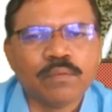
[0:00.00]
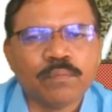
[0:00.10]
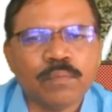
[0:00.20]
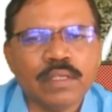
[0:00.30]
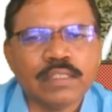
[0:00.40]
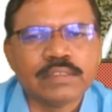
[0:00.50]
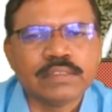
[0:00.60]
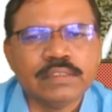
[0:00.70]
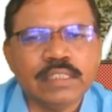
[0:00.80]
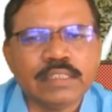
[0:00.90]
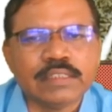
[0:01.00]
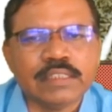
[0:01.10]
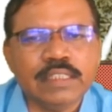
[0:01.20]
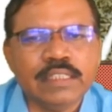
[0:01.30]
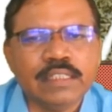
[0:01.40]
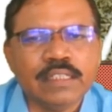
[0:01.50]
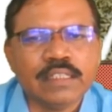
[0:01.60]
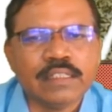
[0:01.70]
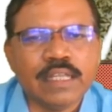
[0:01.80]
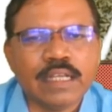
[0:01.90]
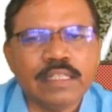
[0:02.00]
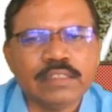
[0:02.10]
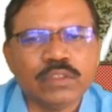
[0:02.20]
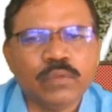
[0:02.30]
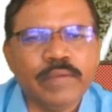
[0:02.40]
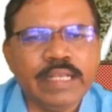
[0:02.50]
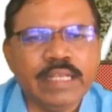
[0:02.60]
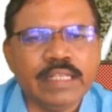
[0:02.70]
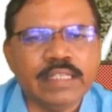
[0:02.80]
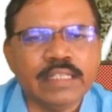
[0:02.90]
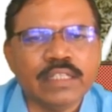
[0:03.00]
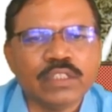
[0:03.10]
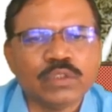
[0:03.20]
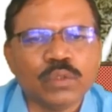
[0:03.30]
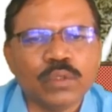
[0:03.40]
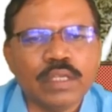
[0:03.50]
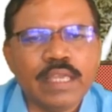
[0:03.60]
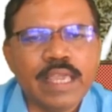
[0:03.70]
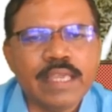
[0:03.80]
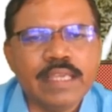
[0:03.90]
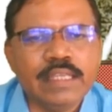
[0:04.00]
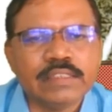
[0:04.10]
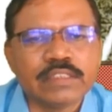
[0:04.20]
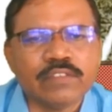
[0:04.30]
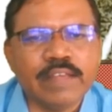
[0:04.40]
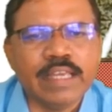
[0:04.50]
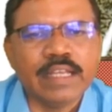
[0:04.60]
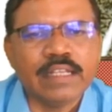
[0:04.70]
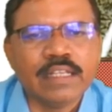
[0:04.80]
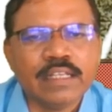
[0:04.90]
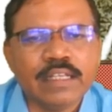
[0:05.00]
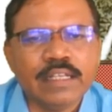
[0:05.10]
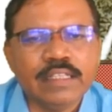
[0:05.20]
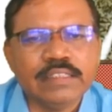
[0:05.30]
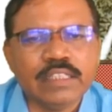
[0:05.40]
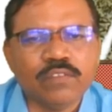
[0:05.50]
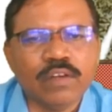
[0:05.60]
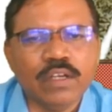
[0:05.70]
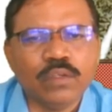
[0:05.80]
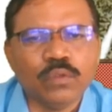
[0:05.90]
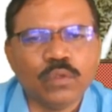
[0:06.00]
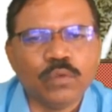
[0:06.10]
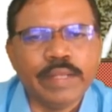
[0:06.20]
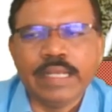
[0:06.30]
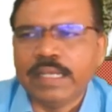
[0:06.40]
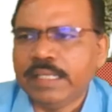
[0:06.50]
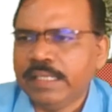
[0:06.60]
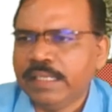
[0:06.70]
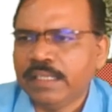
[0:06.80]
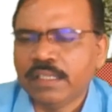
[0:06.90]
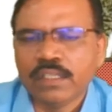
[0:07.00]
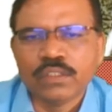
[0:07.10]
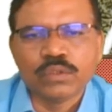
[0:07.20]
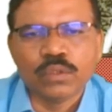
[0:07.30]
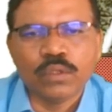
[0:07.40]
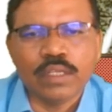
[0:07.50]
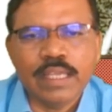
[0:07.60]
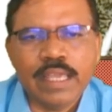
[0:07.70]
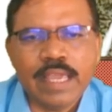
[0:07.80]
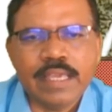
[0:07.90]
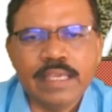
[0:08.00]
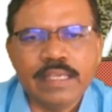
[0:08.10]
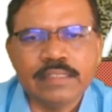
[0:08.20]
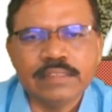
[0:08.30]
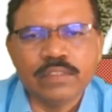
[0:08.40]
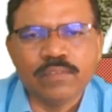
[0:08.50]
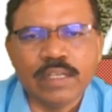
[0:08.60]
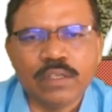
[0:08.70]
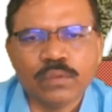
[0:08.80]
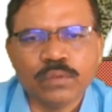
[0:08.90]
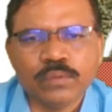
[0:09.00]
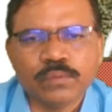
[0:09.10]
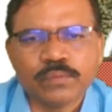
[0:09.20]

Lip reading: plus 16, that is 20. So AE square, it is equal to 20. So AE is equal to